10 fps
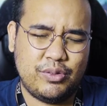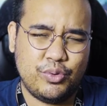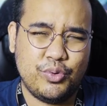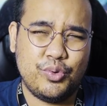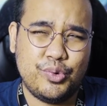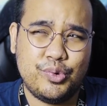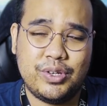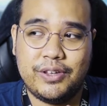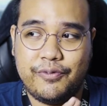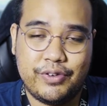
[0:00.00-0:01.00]
two
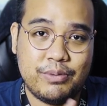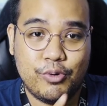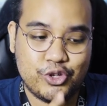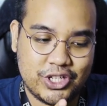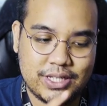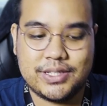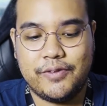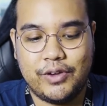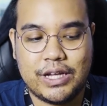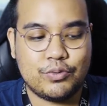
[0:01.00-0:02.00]
different motions
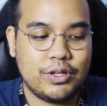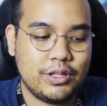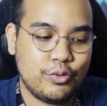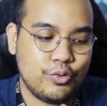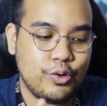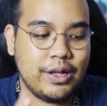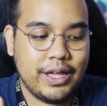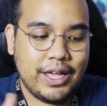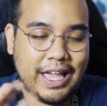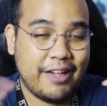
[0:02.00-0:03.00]
if you guys want to
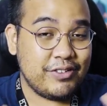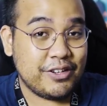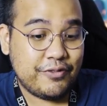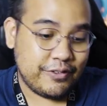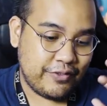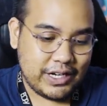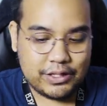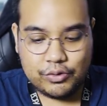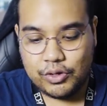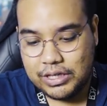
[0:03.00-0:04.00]
have different
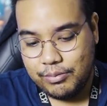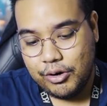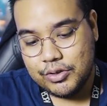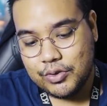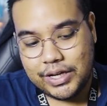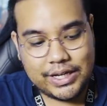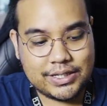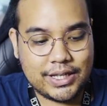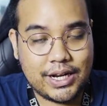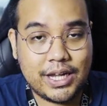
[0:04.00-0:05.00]
feeling to your keyboard. So I guess
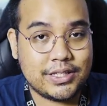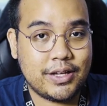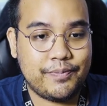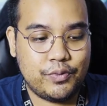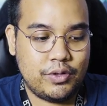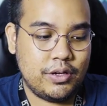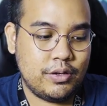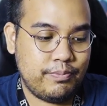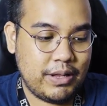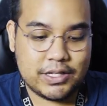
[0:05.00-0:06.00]
that adds up to the
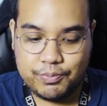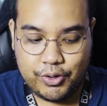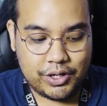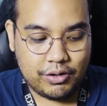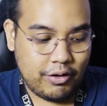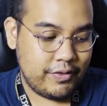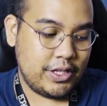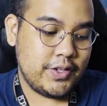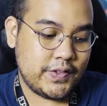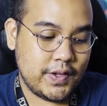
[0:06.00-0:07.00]
plus point on
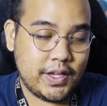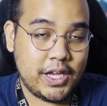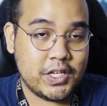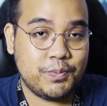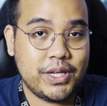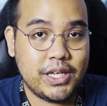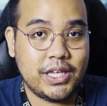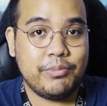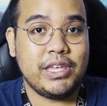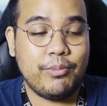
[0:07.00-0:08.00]
this HP
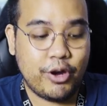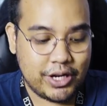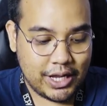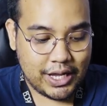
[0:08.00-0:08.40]
gaming keyboard